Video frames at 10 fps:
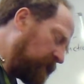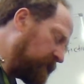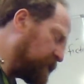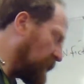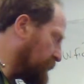
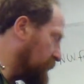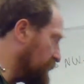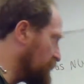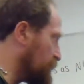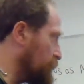The
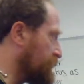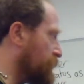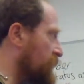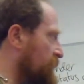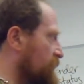Japanese sued for
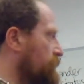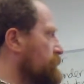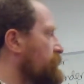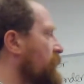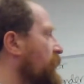peace,
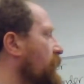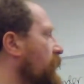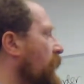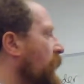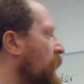
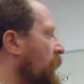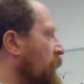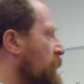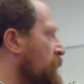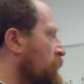
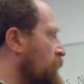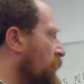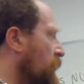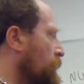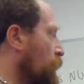and
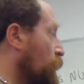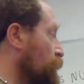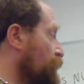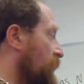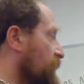
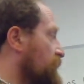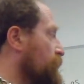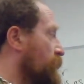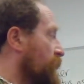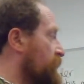contracts
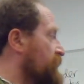were